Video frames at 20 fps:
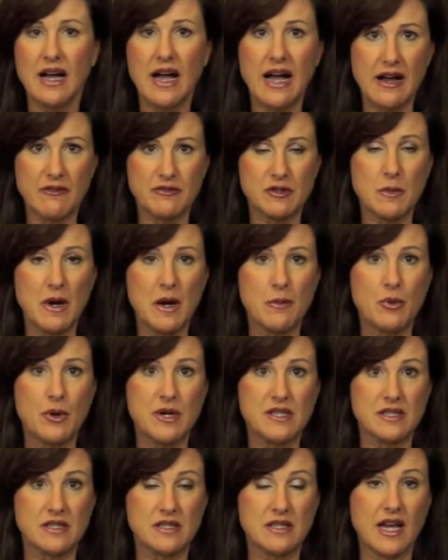after my
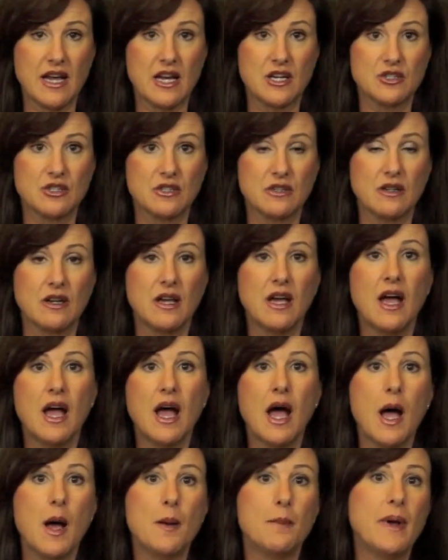presentation
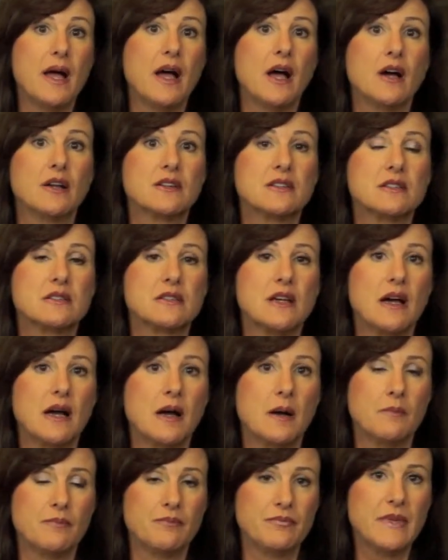about
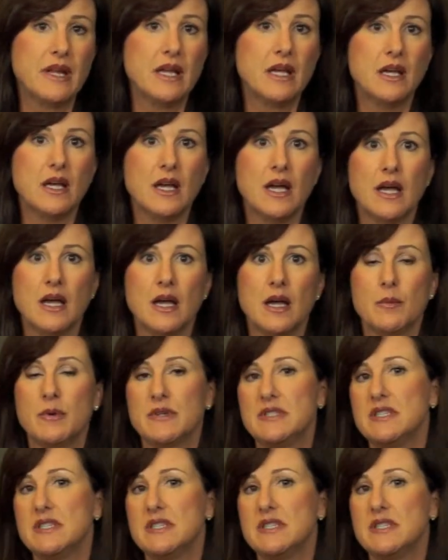a